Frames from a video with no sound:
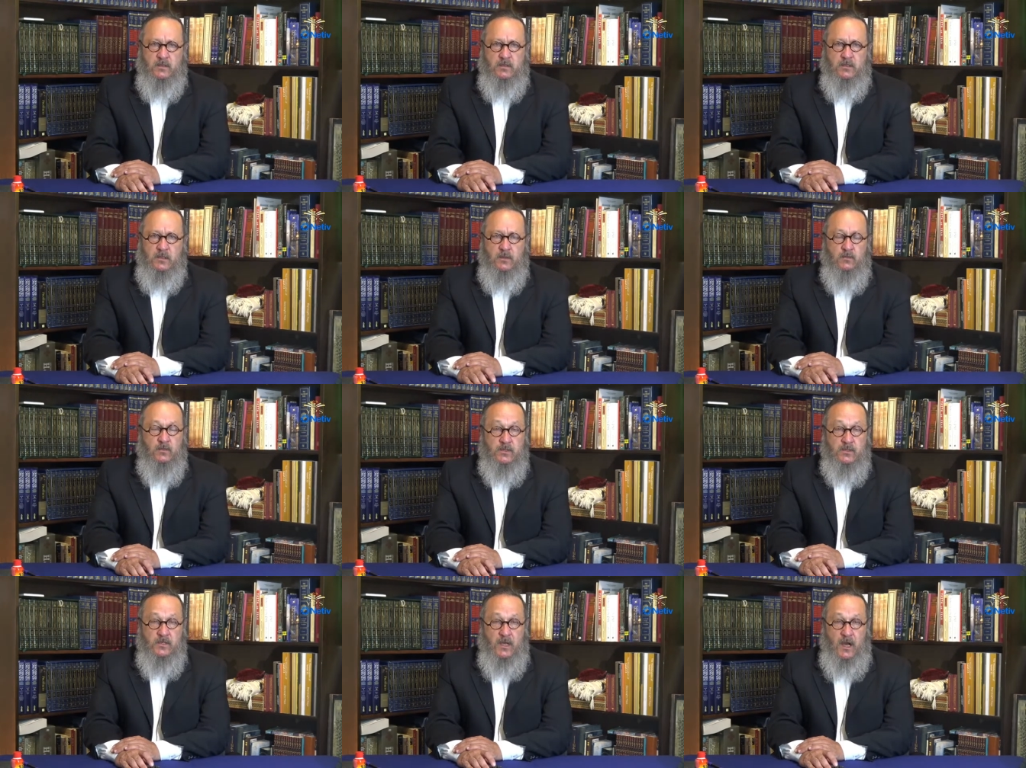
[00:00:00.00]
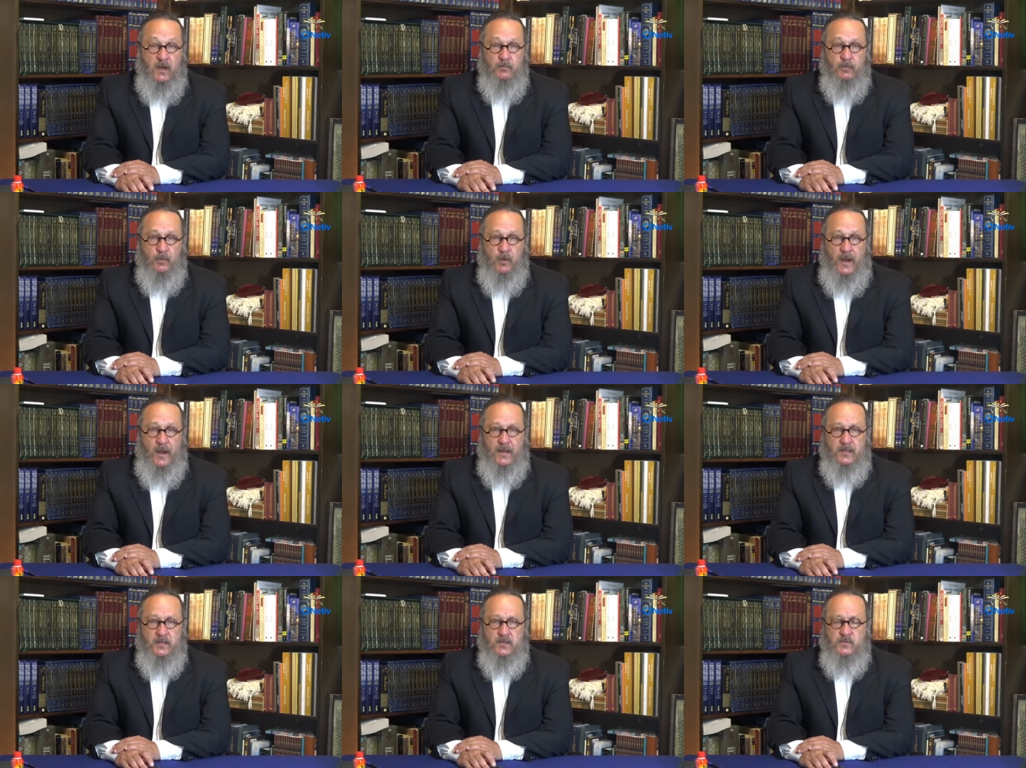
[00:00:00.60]
was not
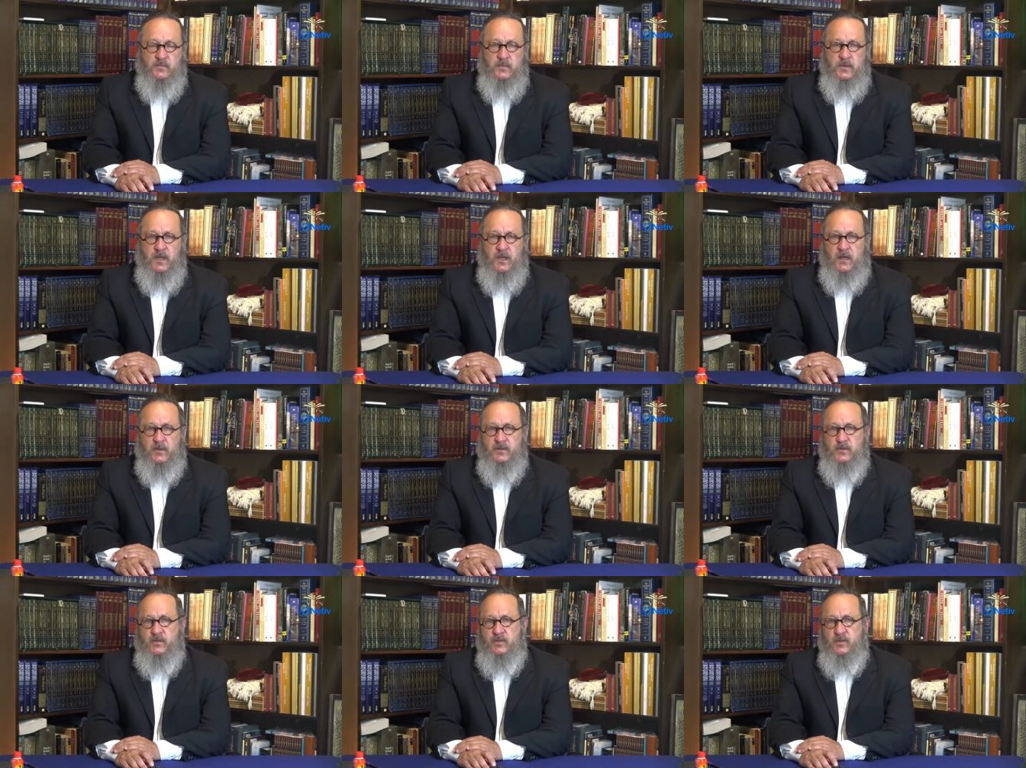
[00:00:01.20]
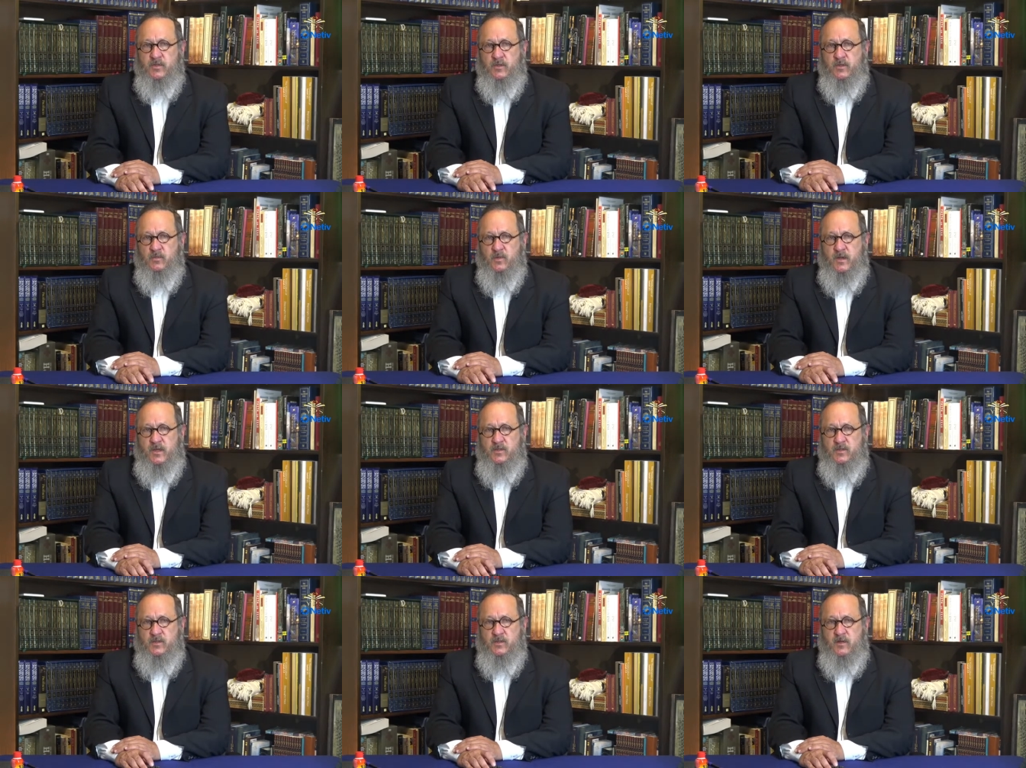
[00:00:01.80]
practiced beyond the
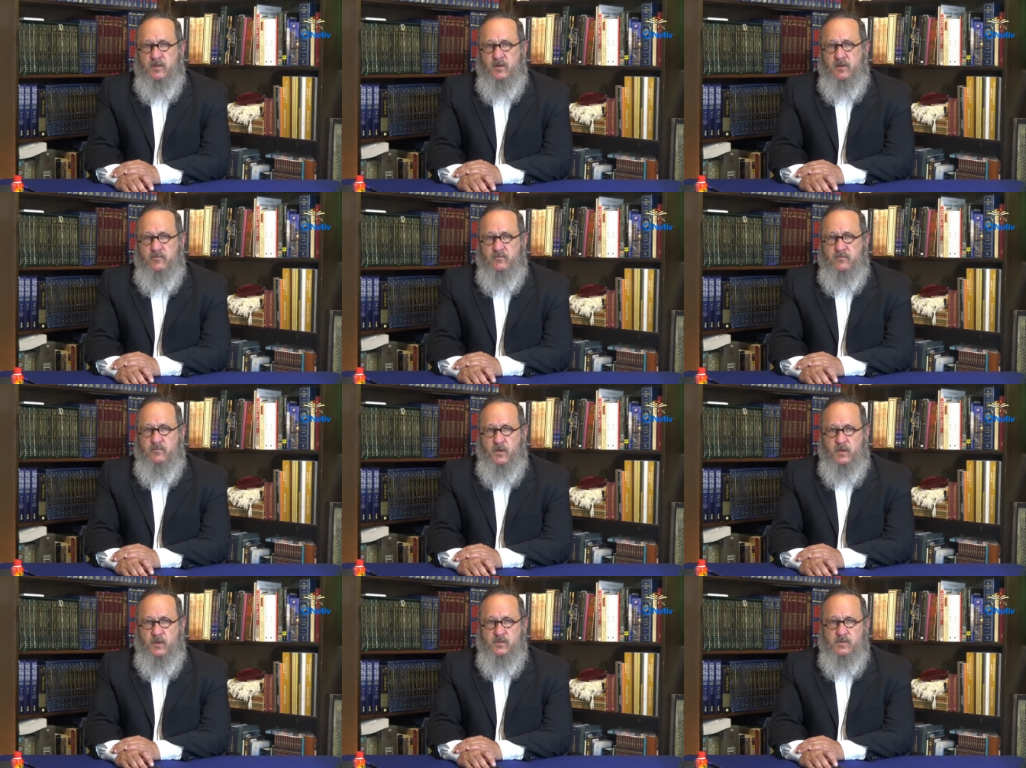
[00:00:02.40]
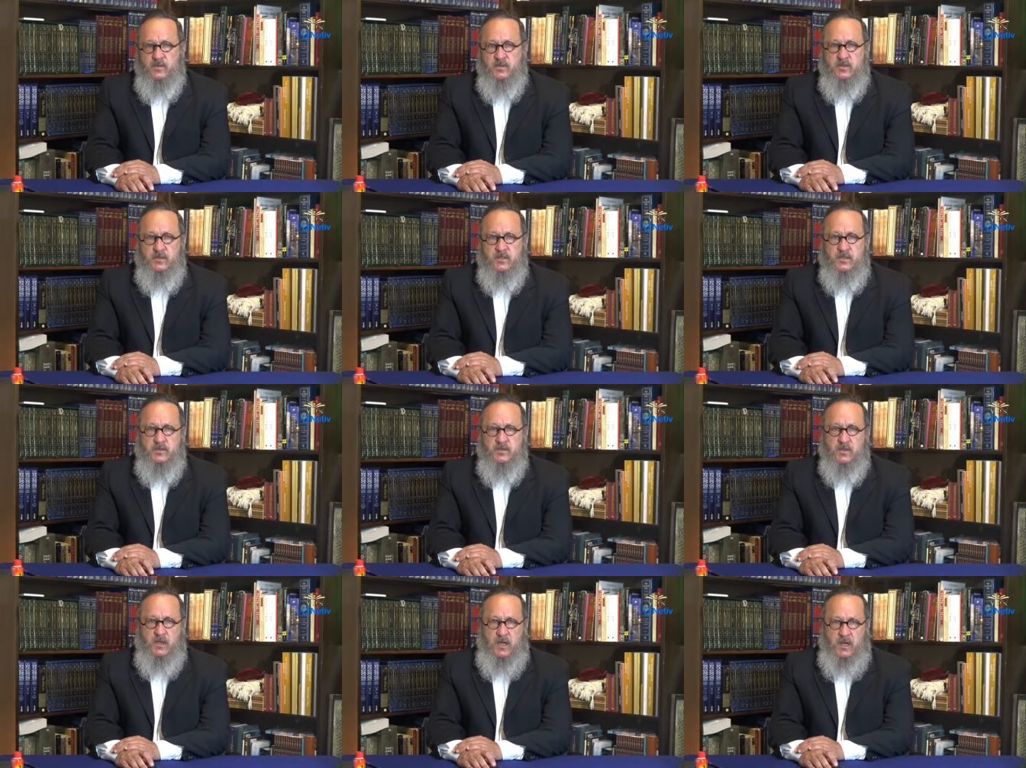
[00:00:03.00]
generation of Moses
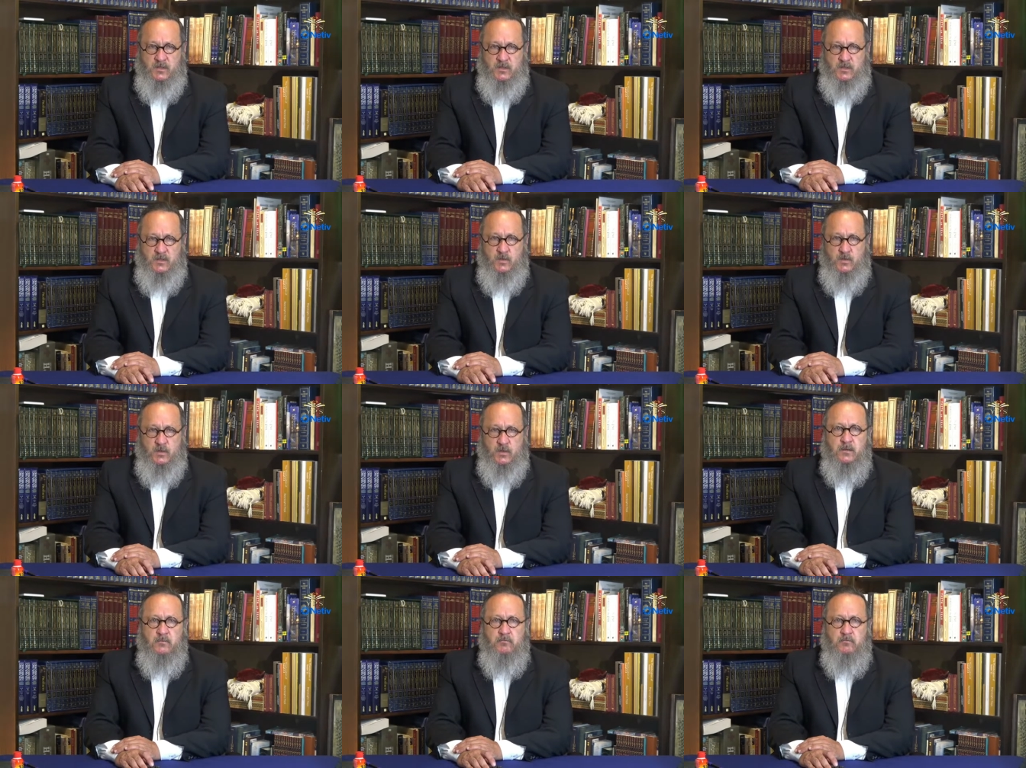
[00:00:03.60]
and Joshua.